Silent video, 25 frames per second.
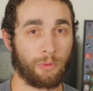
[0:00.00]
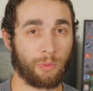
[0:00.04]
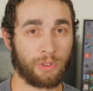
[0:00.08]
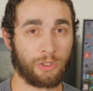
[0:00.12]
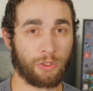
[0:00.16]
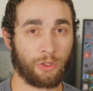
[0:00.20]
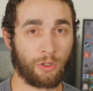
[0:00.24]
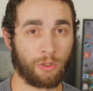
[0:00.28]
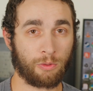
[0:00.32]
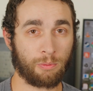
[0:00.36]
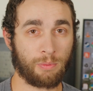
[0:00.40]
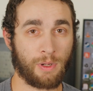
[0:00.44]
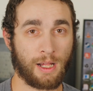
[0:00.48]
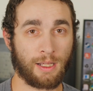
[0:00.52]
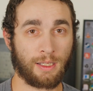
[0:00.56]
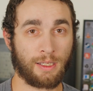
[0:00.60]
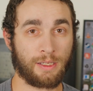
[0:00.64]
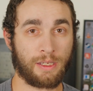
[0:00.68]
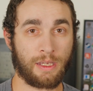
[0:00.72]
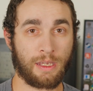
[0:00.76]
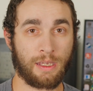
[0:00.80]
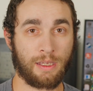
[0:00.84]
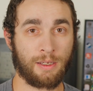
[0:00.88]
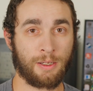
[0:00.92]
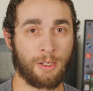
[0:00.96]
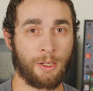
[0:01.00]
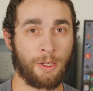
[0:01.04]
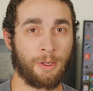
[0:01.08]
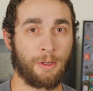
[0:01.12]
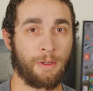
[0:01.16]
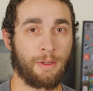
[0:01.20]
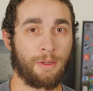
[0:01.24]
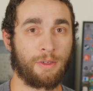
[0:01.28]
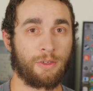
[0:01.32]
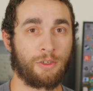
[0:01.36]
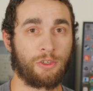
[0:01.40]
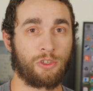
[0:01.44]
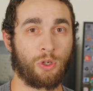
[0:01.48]
return policy.
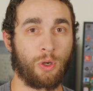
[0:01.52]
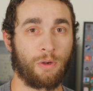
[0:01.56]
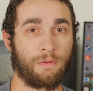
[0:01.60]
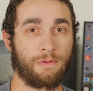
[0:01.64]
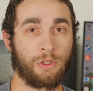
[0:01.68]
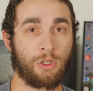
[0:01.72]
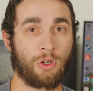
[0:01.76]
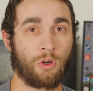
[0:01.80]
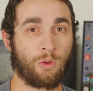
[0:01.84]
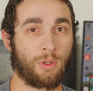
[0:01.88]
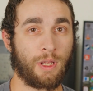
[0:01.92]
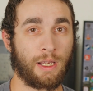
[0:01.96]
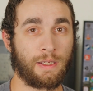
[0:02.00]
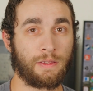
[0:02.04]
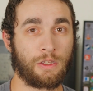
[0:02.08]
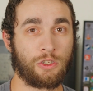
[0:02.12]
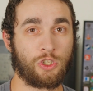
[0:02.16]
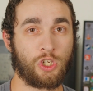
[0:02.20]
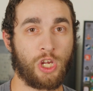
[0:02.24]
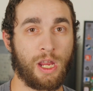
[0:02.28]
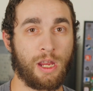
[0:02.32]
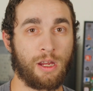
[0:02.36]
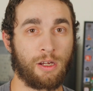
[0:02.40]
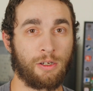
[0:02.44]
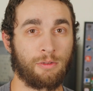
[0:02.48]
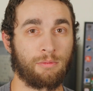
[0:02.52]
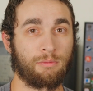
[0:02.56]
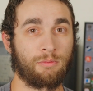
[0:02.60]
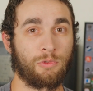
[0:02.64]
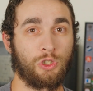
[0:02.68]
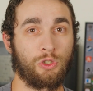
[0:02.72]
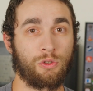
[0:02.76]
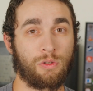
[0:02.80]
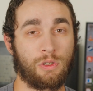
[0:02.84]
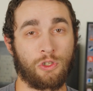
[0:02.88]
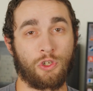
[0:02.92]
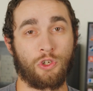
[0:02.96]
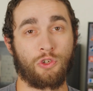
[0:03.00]
So if you don't like the chair,
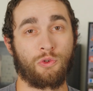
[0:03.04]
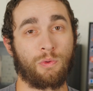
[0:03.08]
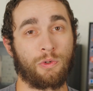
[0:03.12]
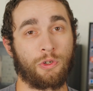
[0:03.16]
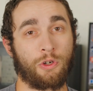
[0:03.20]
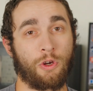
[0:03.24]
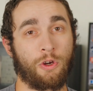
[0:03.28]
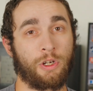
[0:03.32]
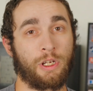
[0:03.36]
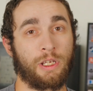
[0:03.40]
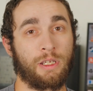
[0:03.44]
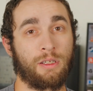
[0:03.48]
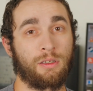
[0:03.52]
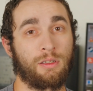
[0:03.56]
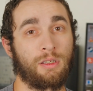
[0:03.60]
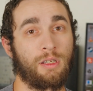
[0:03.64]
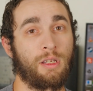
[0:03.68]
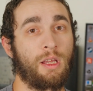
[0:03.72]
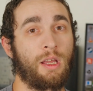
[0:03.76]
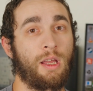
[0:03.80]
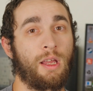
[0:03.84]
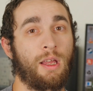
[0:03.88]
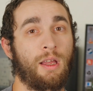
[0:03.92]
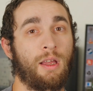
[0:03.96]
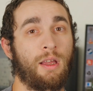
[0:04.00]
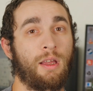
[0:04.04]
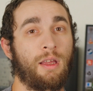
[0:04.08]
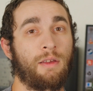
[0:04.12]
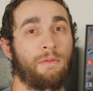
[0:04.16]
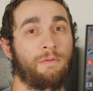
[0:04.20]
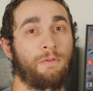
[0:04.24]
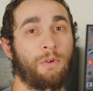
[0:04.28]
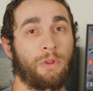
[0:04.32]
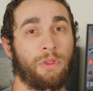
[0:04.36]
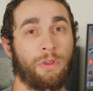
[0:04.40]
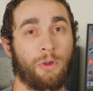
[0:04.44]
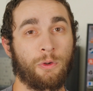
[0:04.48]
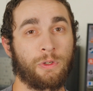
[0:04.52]
you can just return it.
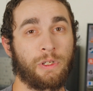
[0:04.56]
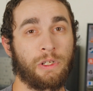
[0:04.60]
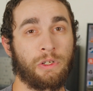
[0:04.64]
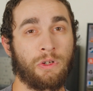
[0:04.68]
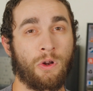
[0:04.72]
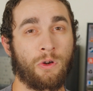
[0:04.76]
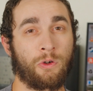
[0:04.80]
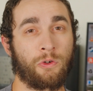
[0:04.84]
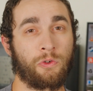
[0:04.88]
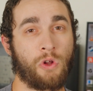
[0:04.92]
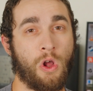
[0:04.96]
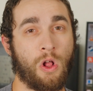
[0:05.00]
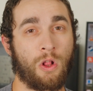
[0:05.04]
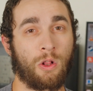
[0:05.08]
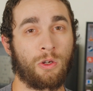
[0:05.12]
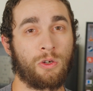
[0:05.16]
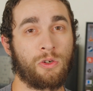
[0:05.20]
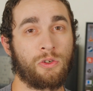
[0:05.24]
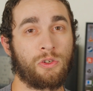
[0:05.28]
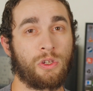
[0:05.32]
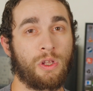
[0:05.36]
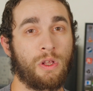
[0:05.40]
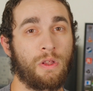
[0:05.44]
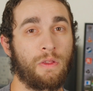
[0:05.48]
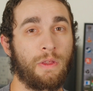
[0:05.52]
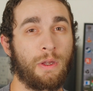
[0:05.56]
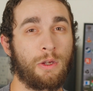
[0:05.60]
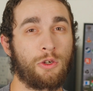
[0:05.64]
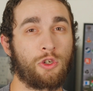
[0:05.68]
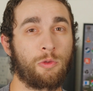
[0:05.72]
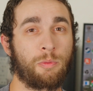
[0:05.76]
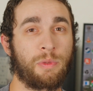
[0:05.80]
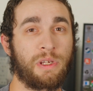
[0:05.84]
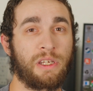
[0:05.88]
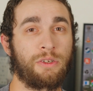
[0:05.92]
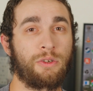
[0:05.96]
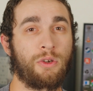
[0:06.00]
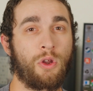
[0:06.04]
For $1,300, there should
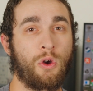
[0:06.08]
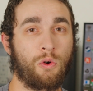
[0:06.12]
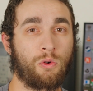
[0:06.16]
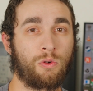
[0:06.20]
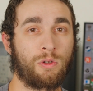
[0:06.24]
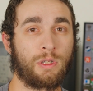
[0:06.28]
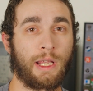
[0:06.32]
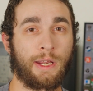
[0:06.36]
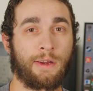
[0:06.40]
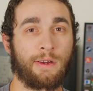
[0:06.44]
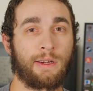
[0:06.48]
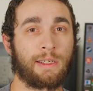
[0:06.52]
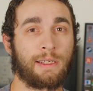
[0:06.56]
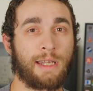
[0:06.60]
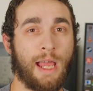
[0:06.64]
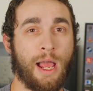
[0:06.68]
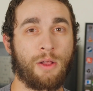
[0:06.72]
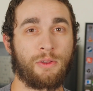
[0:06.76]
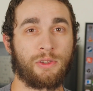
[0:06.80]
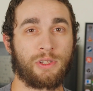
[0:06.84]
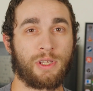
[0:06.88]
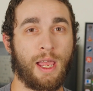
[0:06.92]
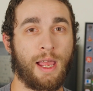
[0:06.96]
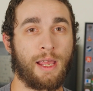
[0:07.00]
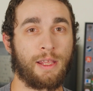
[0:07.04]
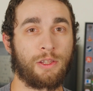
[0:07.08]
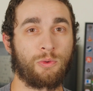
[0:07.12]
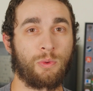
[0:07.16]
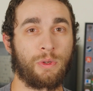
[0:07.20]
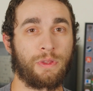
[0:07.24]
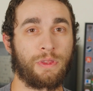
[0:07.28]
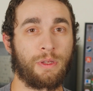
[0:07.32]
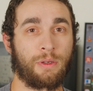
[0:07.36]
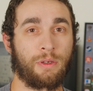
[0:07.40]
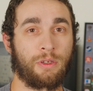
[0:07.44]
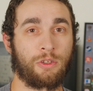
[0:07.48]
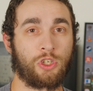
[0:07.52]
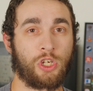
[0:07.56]
be no glaring downsides
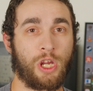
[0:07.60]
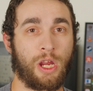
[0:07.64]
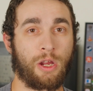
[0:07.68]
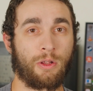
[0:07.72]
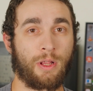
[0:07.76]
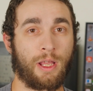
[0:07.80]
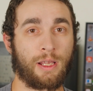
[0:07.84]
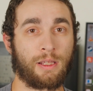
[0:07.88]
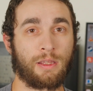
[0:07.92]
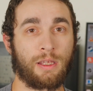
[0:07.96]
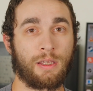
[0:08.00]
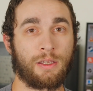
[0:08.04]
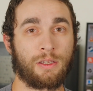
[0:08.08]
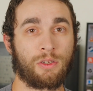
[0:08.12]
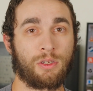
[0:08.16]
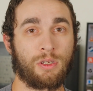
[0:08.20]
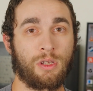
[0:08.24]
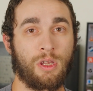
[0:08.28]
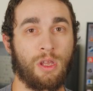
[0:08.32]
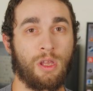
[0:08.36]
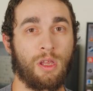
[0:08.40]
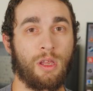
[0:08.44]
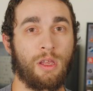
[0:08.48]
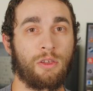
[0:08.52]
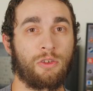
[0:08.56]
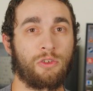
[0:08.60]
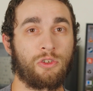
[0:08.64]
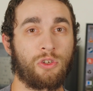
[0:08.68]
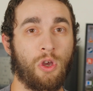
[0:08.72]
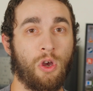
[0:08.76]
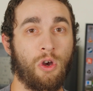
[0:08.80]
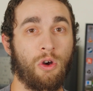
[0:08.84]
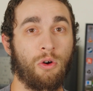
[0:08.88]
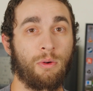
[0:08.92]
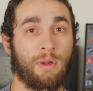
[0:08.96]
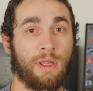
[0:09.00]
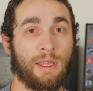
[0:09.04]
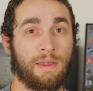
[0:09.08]
with a chair like this.
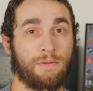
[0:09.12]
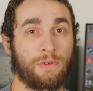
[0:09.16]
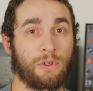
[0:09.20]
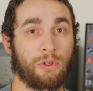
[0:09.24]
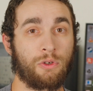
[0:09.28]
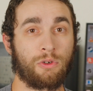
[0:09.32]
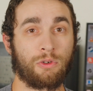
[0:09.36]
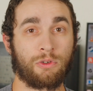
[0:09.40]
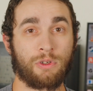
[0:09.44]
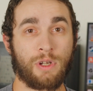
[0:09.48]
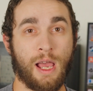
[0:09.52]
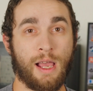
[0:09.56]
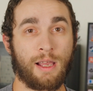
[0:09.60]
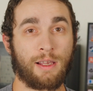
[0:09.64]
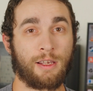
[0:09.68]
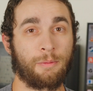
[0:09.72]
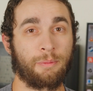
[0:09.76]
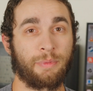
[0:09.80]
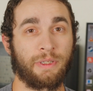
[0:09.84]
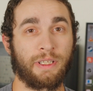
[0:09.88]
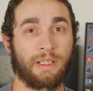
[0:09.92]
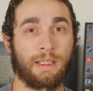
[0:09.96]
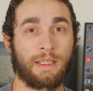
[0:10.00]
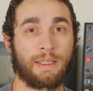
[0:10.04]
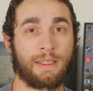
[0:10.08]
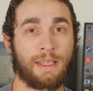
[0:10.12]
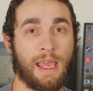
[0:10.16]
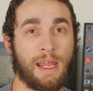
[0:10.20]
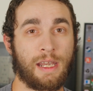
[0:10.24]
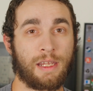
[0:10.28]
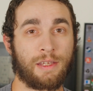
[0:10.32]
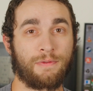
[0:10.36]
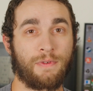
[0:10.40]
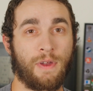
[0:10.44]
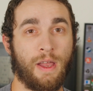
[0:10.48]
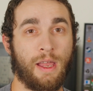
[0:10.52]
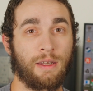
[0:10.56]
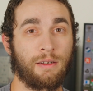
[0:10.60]
So if you're not completely
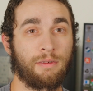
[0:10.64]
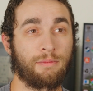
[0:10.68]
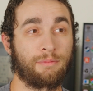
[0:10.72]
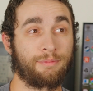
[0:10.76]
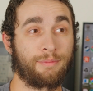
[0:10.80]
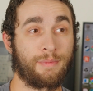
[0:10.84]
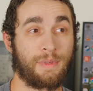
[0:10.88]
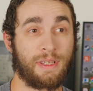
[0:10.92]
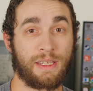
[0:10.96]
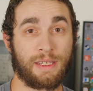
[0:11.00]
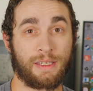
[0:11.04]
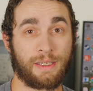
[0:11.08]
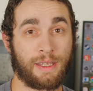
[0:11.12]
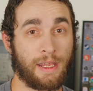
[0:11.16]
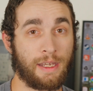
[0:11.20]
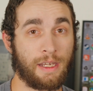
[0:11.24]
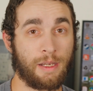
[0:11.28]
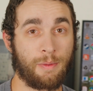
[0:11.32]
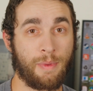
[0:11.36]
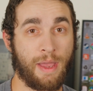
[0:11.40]
satisfied, send it